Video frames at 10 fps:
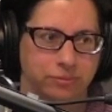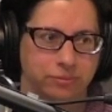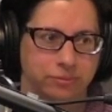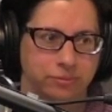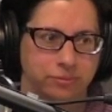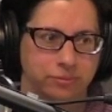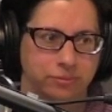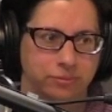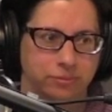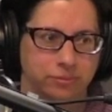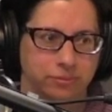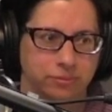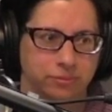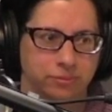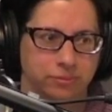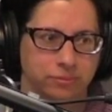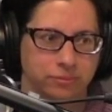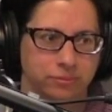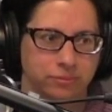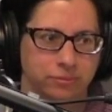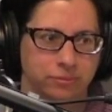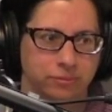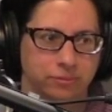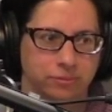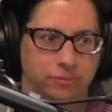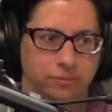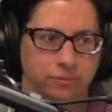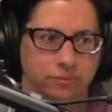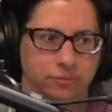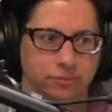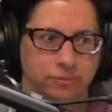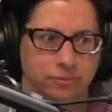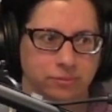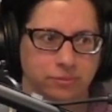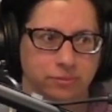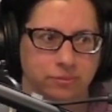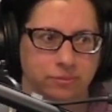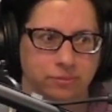The person shown says nothing.